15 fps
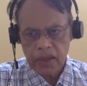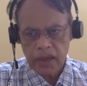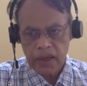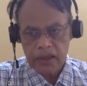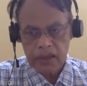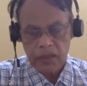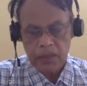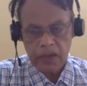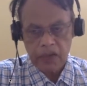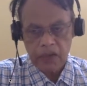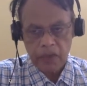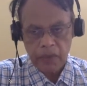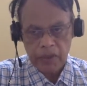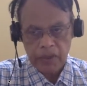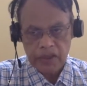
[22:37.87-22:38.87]
Other
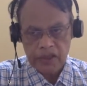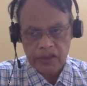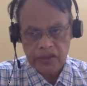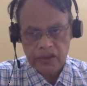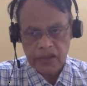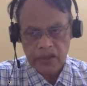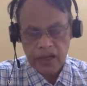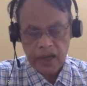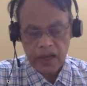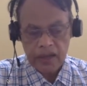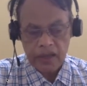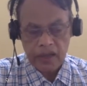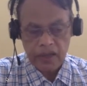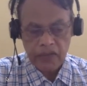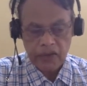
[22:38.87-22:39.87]
malformations,
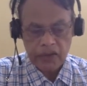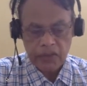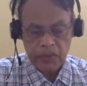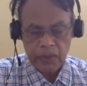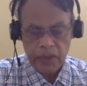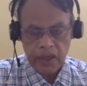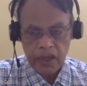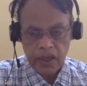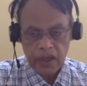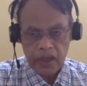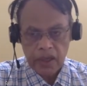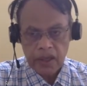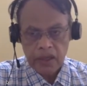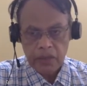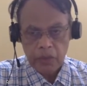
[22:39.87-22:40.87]
other defects may be
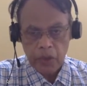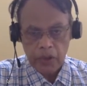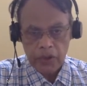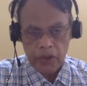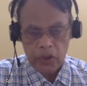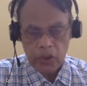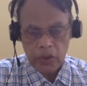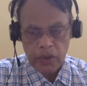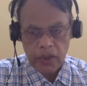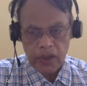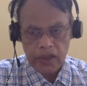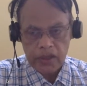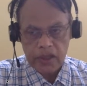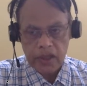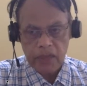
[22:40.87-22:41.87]
pointing to a
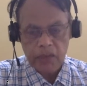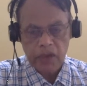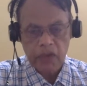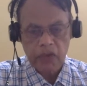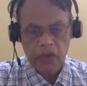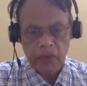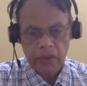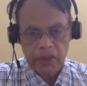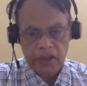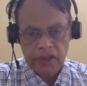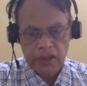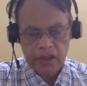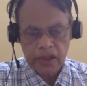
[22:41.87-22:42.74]
congenital malformation.